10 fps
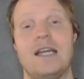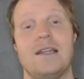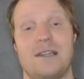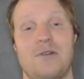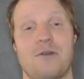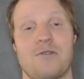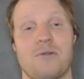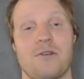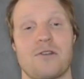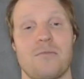0 points from
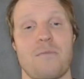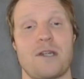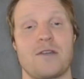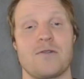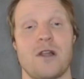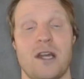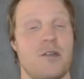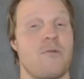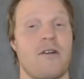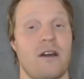Gusto on my bench as well. And
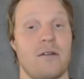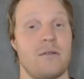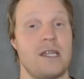De Bruyne